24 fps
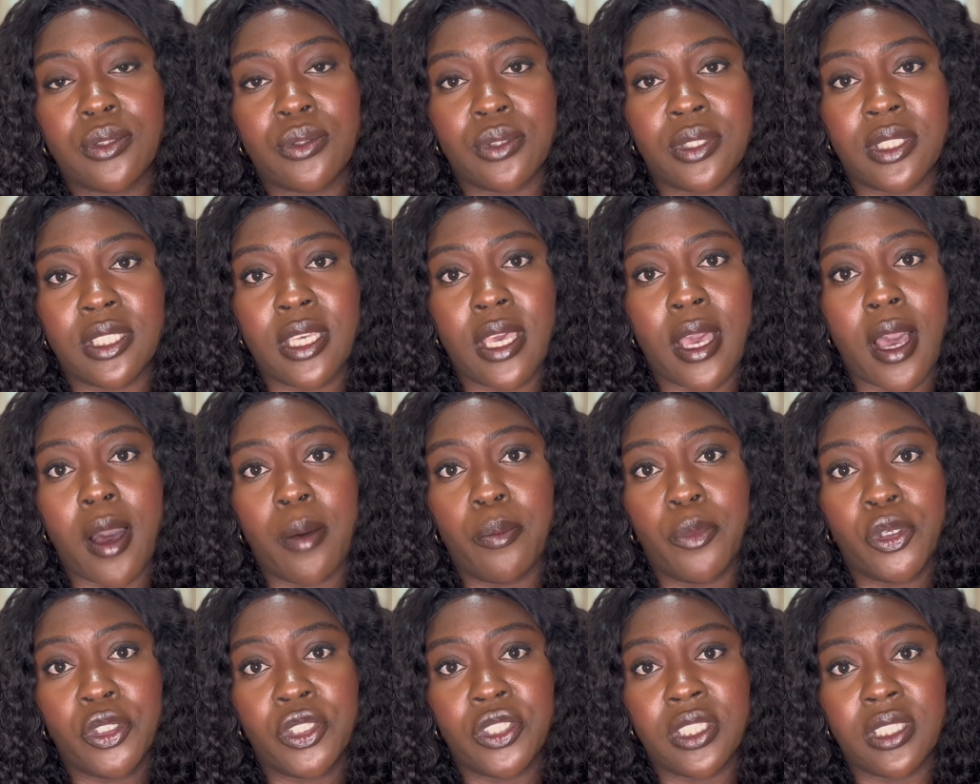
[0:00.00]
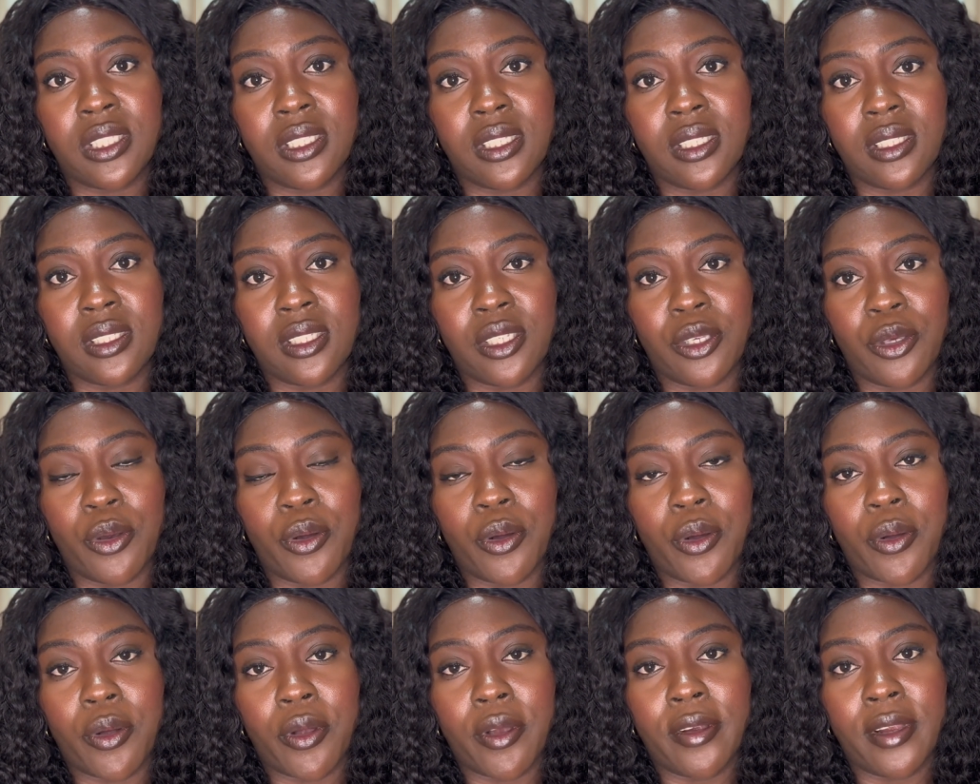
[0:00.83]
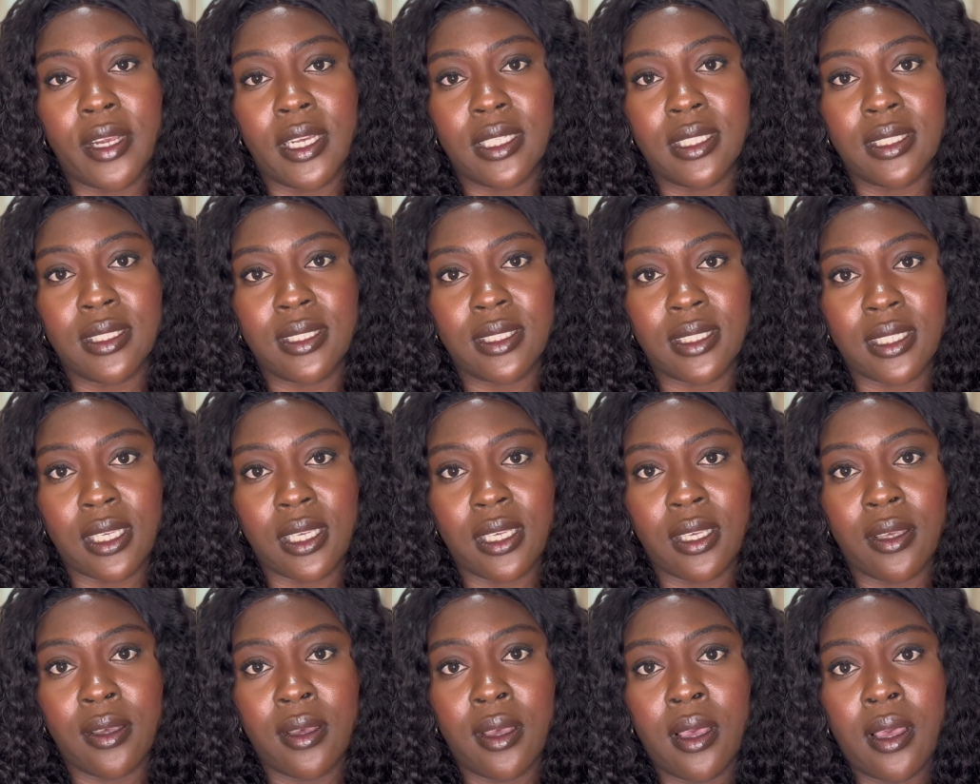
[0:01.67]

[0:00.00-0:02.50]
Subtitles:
to see how much it is in your currency,